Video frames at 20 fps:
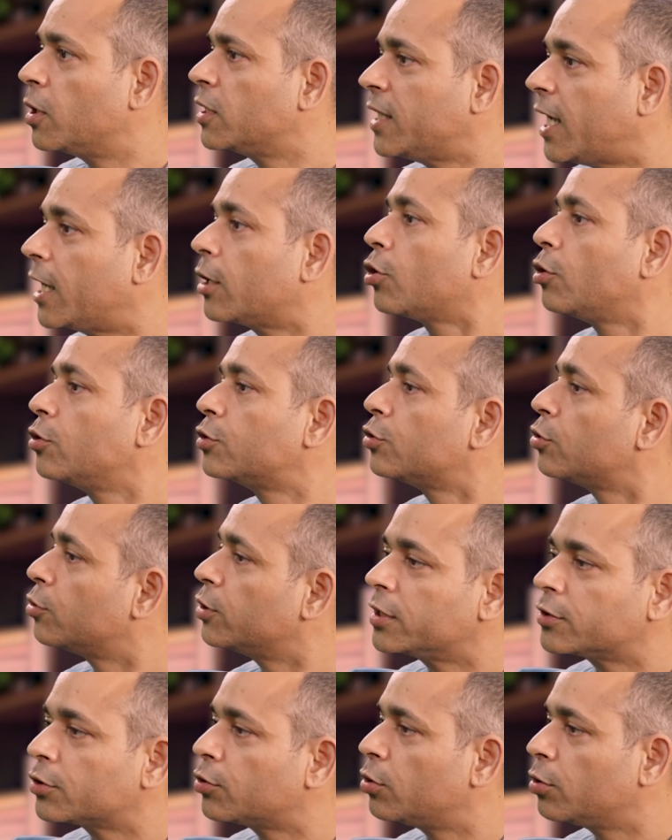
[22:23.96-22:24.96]
But that also
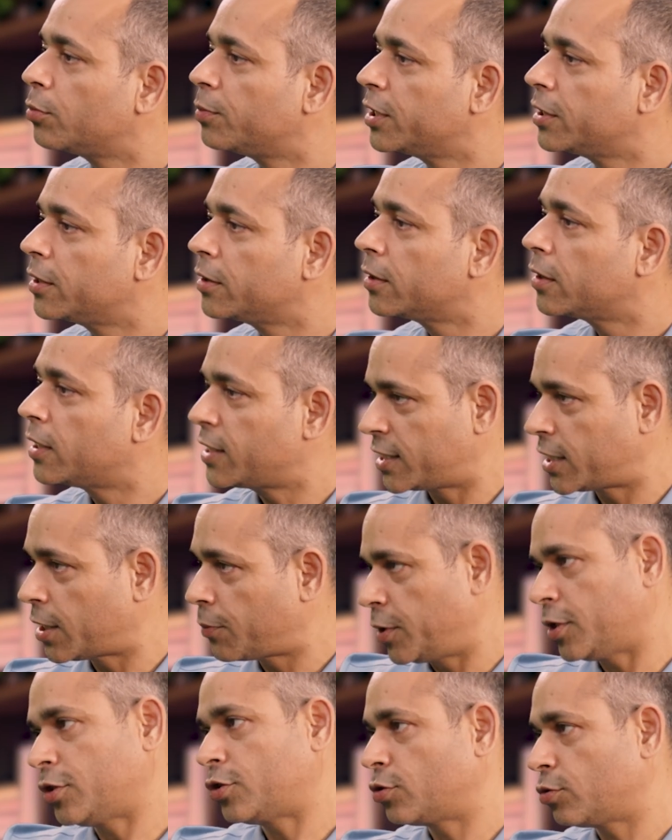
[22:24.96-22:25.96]
is going to be a
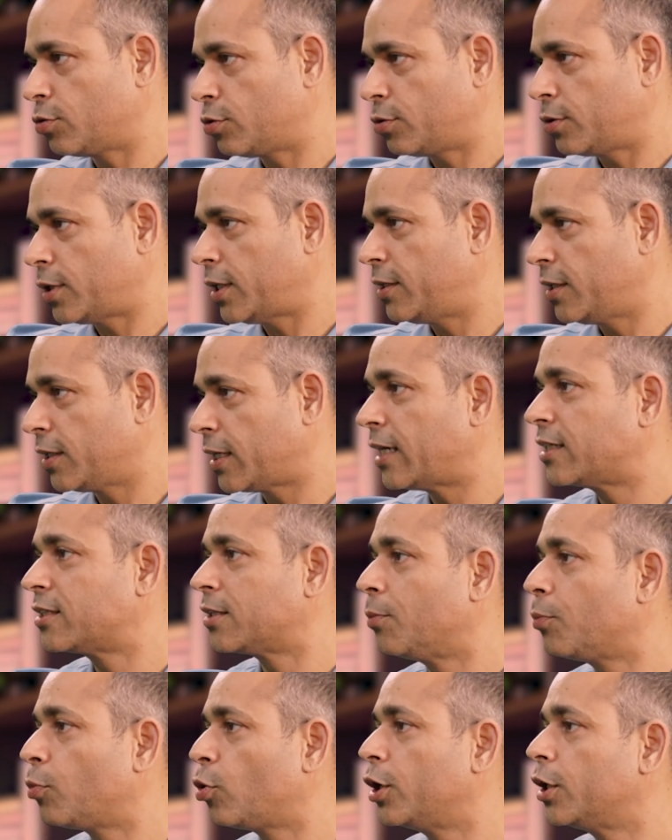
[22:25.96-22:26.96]
stepping stone. I think at
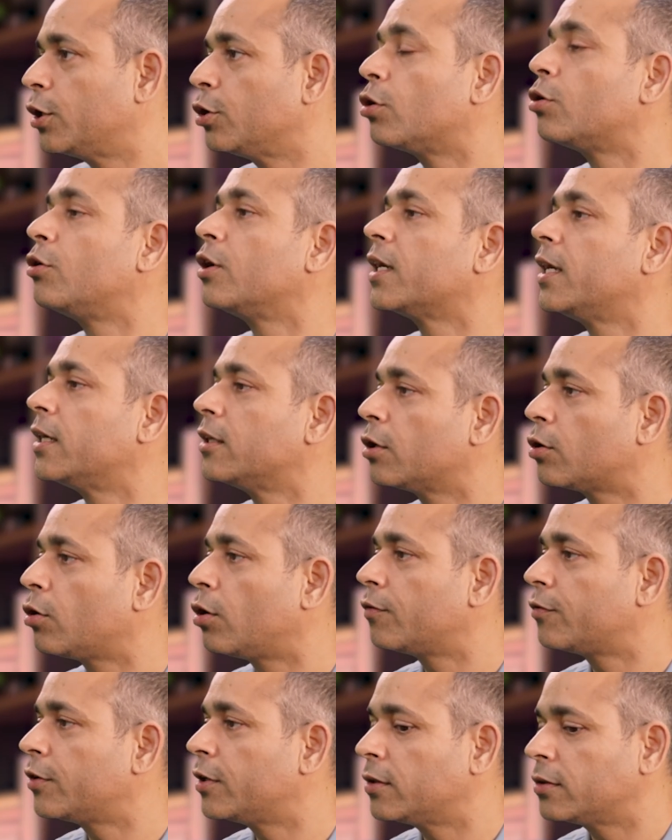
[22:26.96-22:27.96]
some point you're going to get the
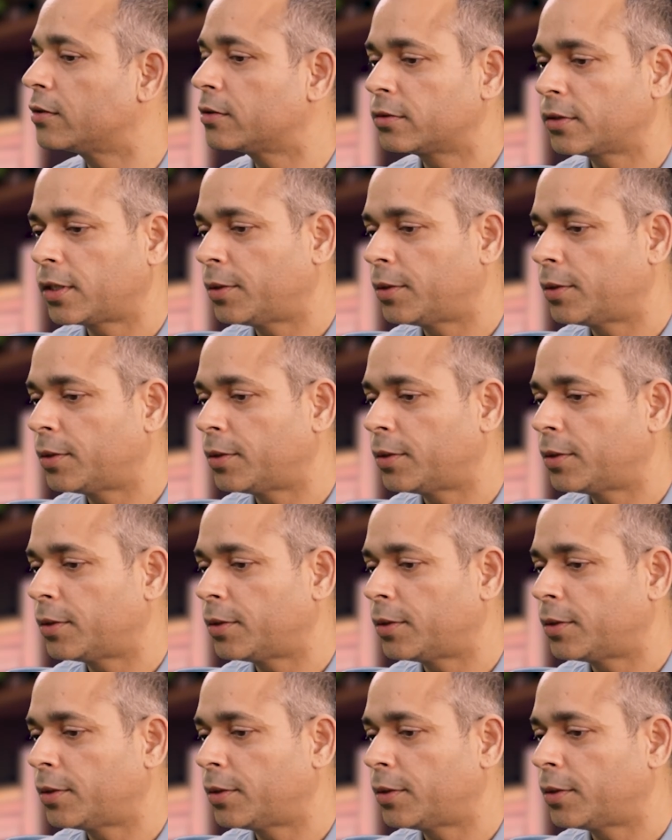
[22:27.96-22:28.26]
confidence.